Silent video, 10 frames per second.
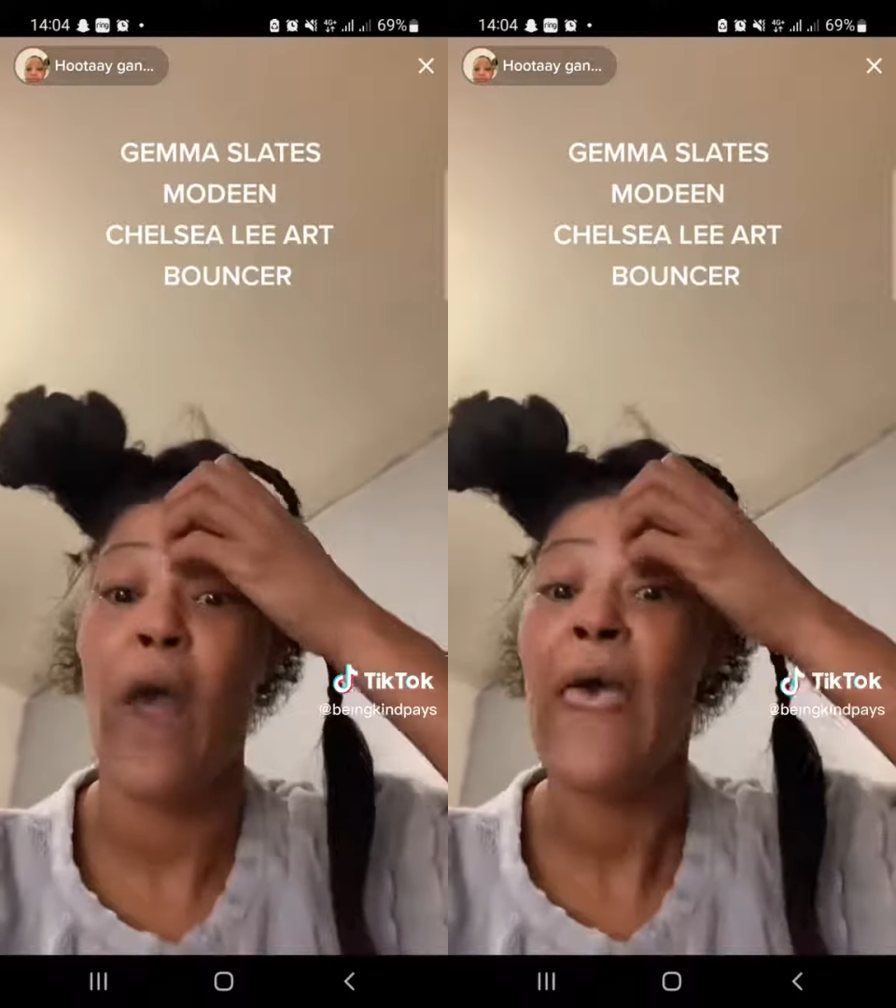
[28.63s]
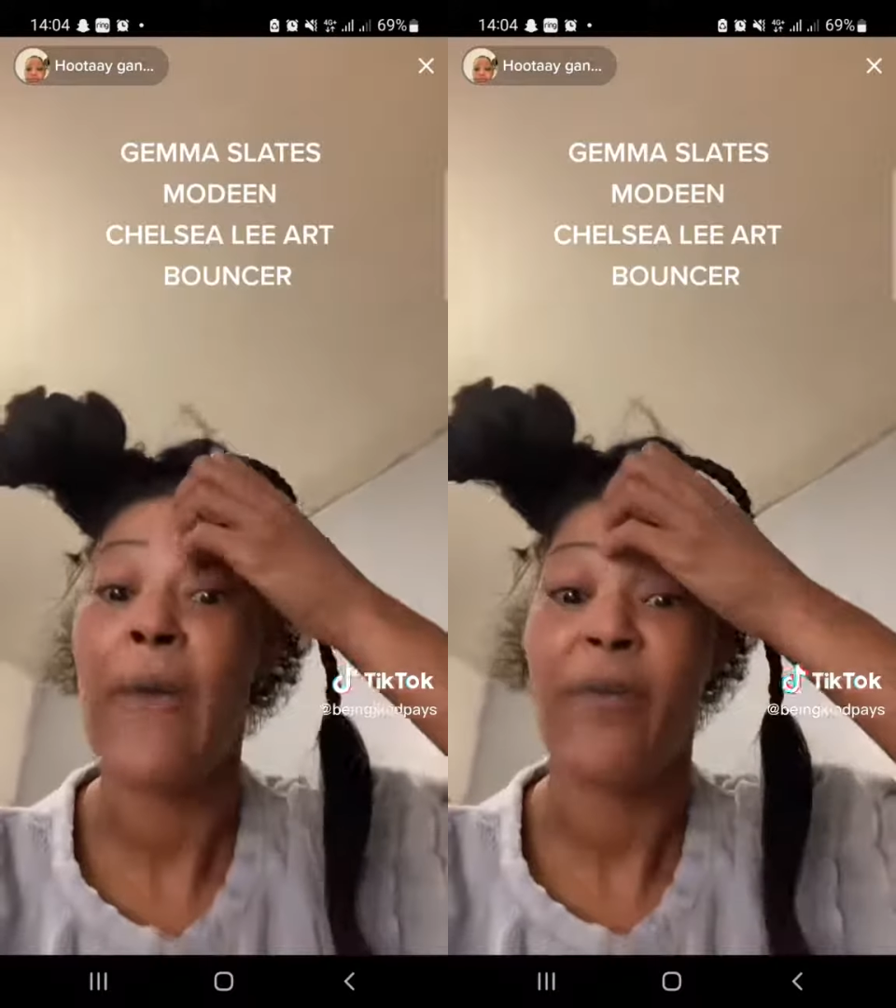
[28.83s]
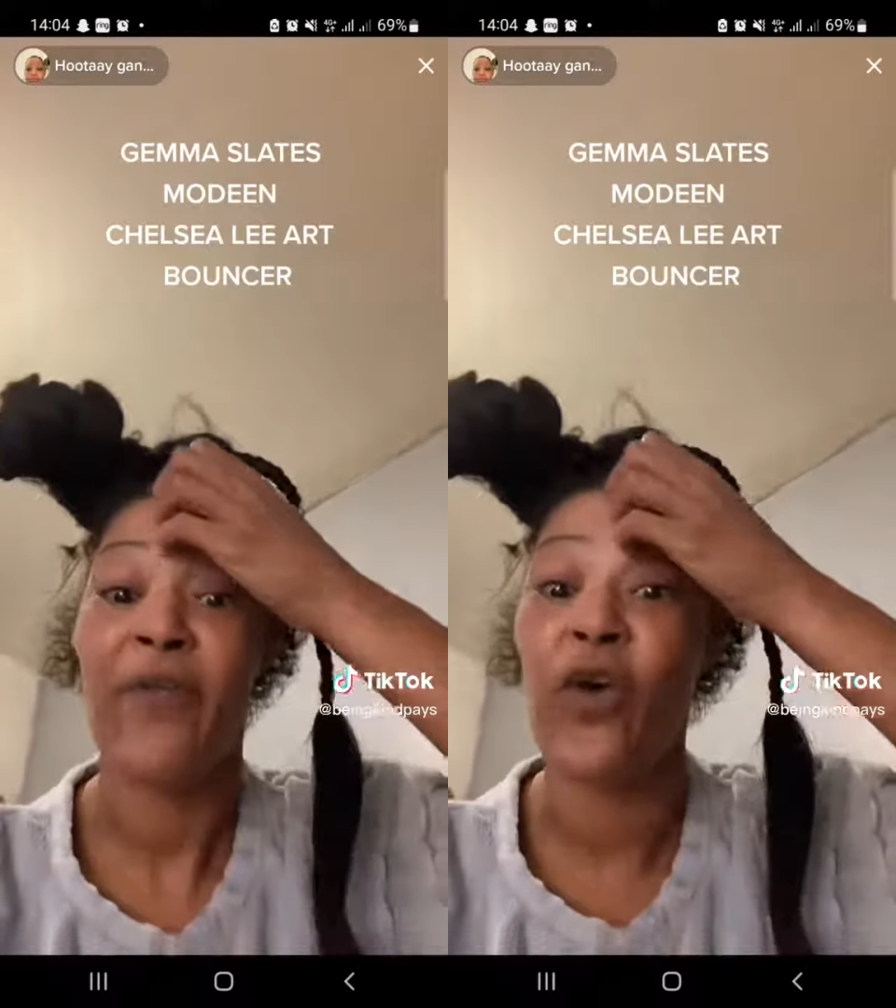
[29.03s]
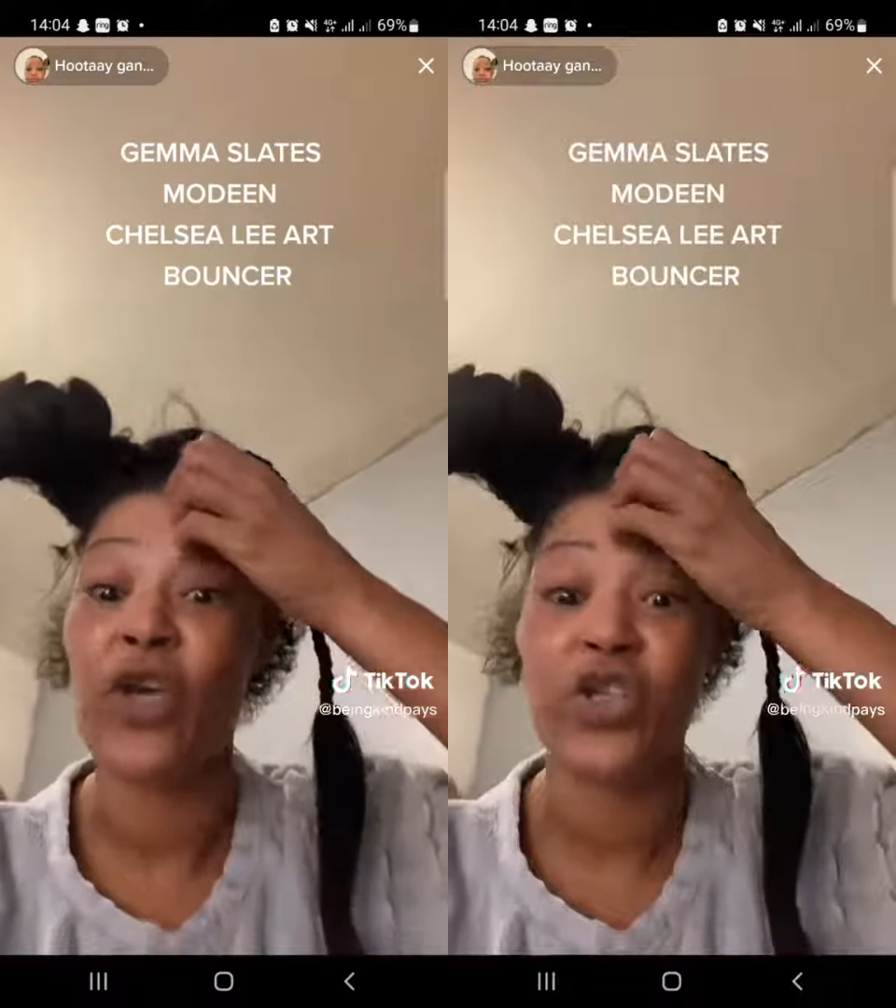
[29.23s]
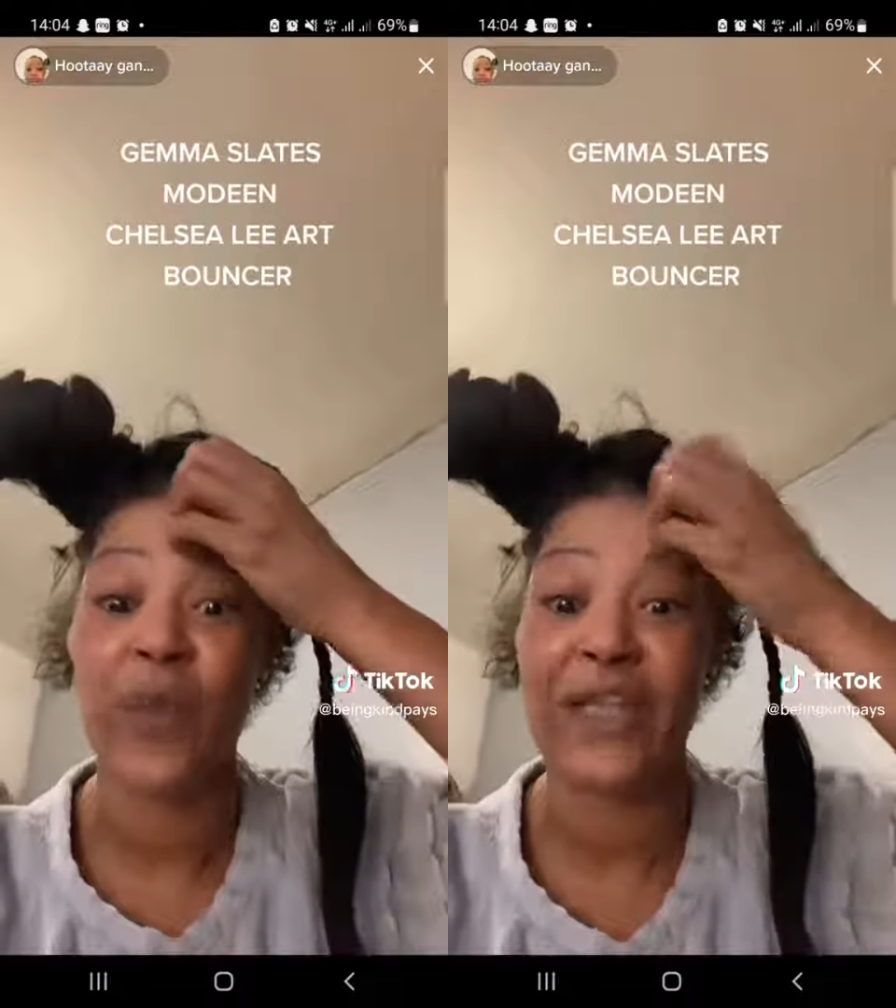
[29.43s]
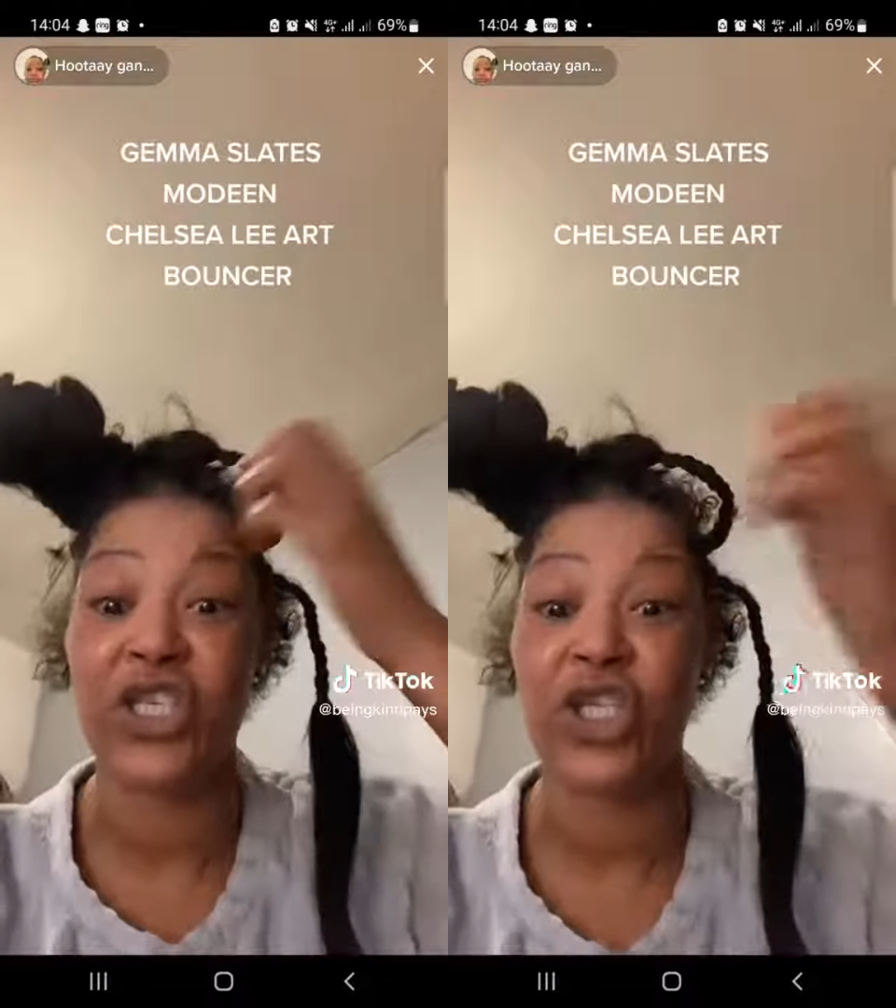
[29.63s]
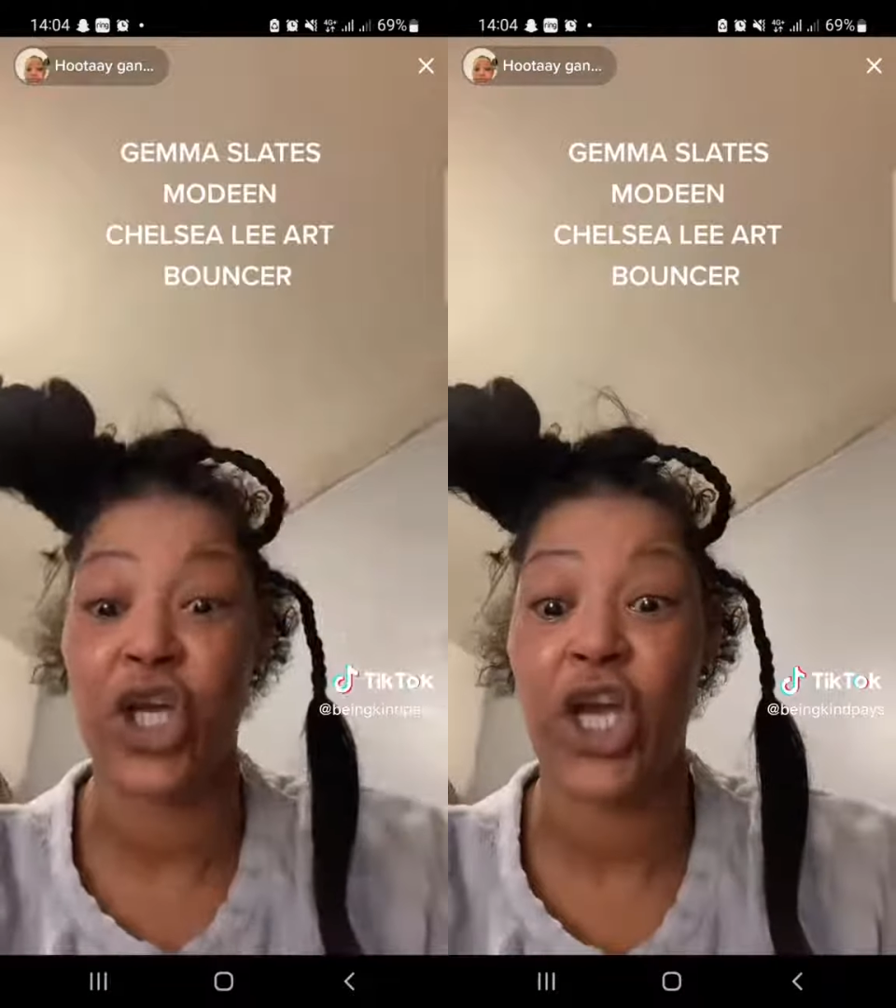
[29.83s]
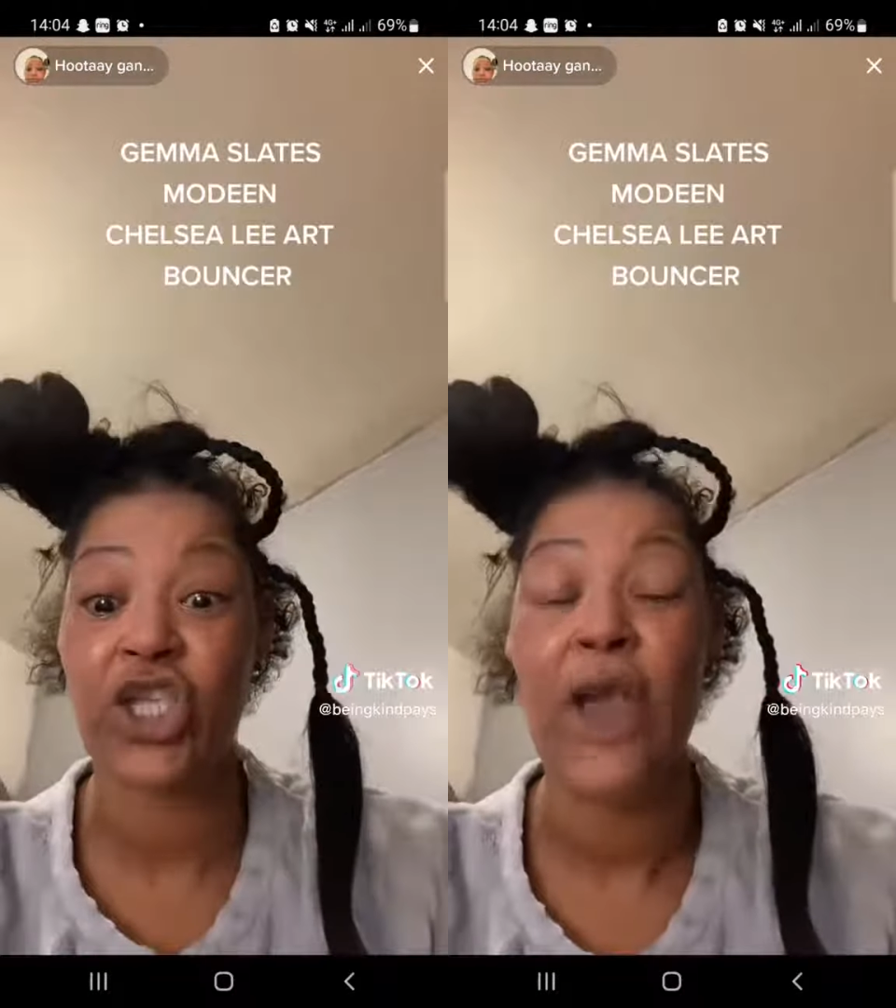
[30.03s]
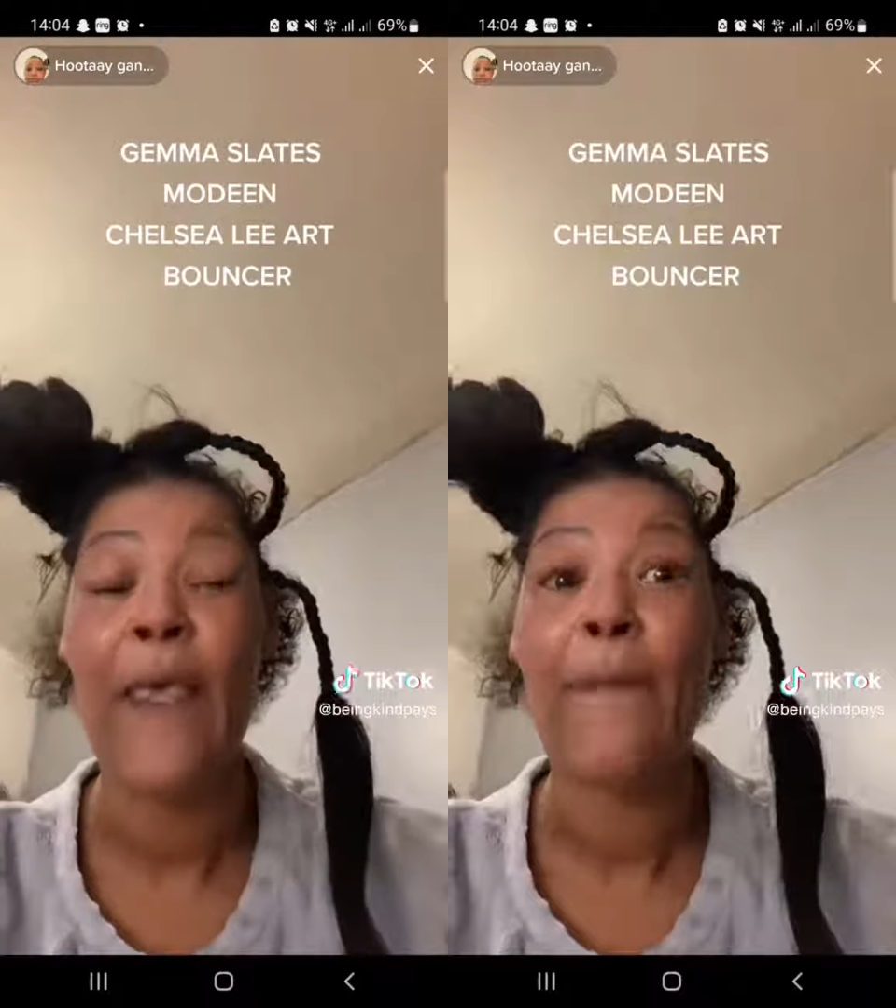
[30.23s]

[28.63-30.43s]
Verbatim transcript: what? Before you went to church,